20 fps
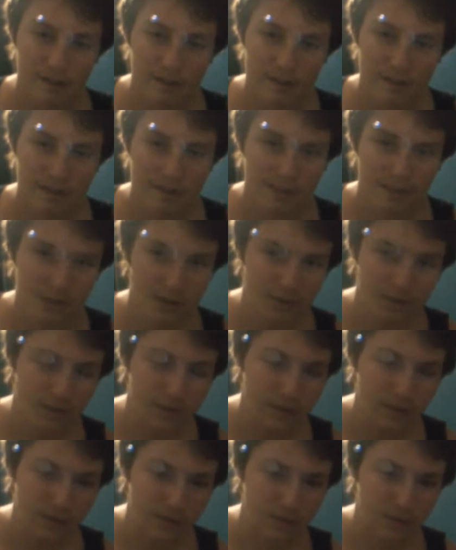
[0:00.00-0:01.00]
use because the buttons would
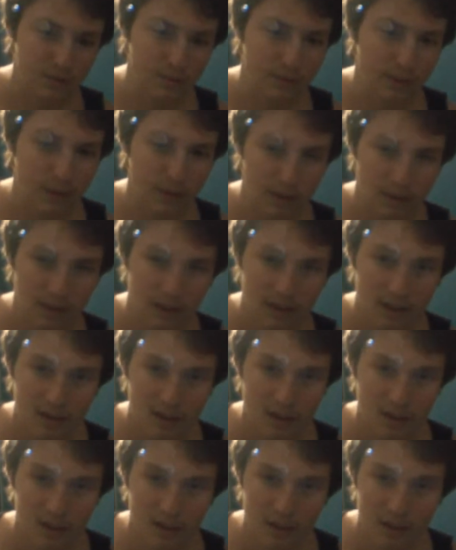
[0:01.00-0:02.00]
be so small,
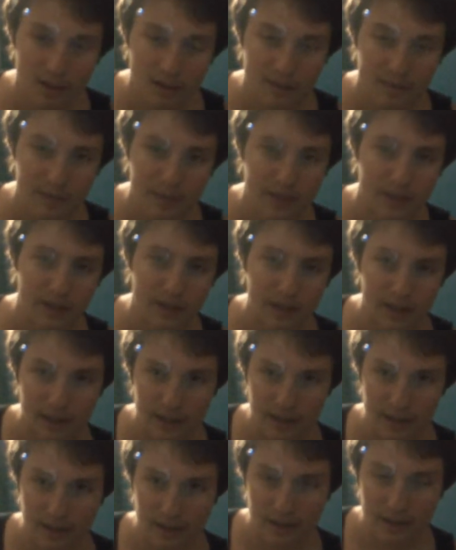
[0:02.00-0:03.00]
especially on
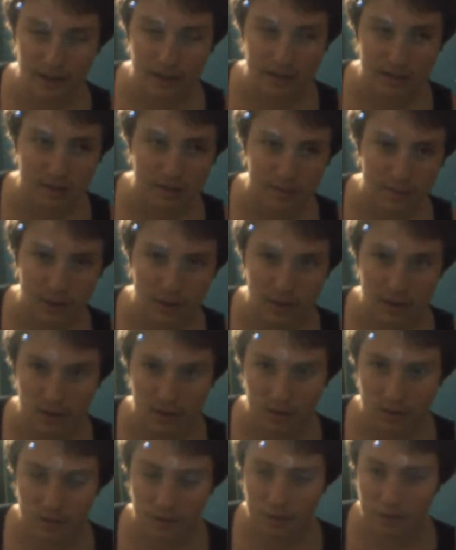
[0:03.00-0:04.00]
like a
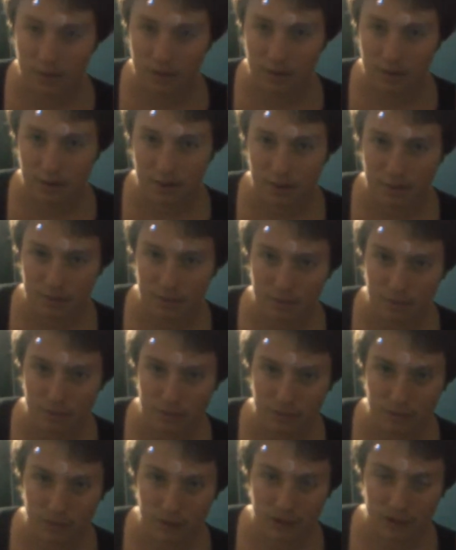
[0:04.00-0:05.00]
small
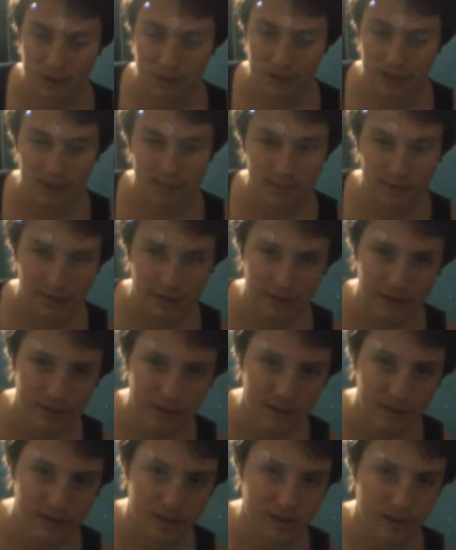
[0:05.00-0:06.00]
video camera
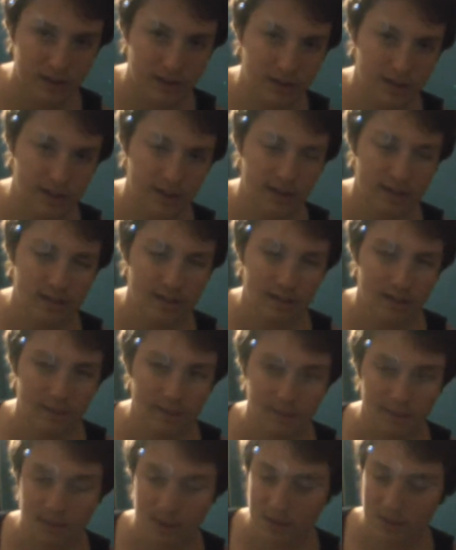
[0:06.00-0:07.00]
such as this.
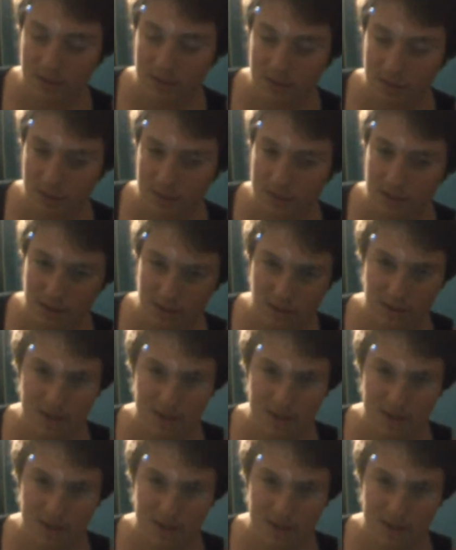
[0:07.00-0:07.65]
But so the